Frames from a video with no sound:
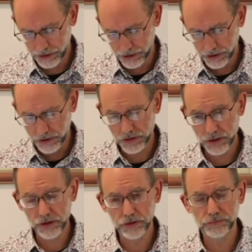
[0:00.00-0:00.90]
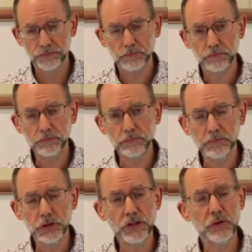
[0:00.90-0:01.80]
So
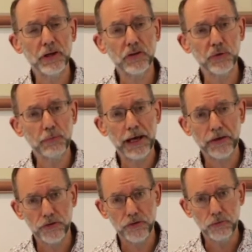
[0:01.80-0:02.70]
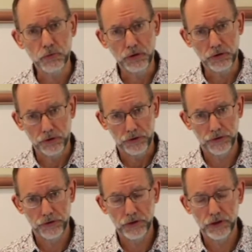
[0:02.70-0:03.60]
to expect the
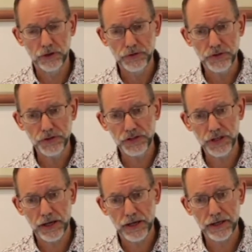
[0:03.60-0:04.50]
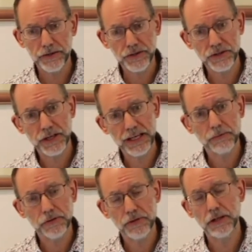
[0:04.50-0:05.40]
Word to say the
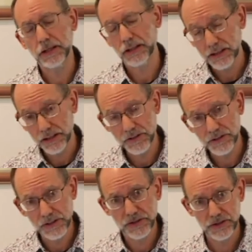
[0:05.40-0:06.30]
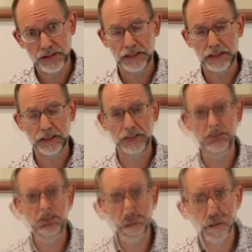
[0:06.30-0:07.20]
same thing consistently
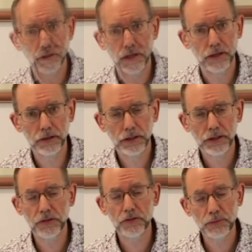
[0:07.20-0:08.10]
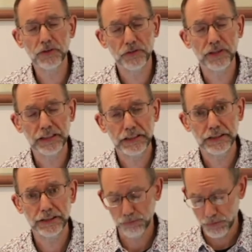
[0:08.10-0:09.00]
is a bit
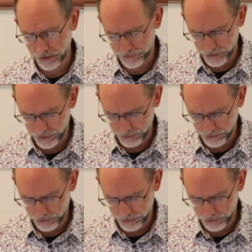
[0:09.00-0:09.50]
silly in my view.